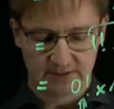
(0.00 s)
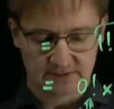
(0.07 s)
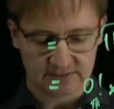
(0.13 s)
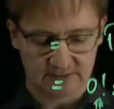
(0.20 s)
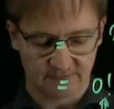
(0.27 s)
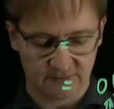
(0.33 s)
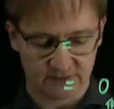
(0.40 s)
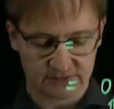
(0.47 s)

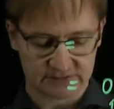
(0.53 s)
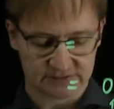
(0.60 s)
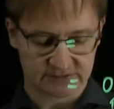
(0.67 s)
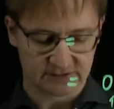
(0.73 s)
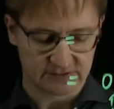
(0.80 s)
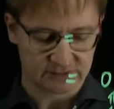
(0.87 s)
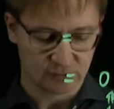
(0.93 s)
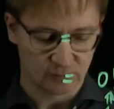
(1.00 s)
the first
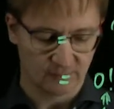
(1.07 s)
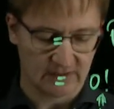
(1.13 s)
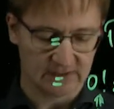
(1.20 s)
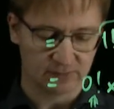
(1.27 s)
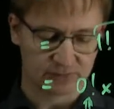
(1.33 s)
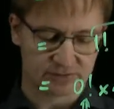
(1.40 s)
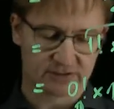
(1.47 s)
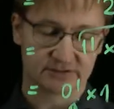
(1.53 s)
2
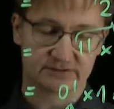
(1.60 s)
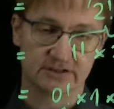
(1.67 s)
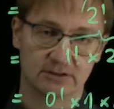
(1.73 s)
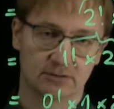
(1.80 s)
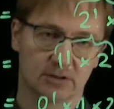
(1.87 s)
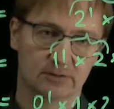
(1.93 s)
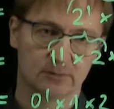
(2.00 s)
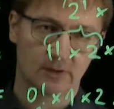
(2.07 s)
values are
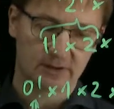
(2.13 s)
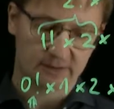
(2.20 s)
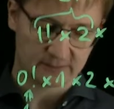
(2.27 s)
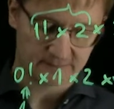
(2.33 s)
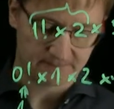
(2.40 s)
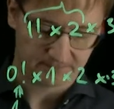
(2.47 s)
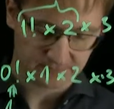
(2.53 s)
0 and 1.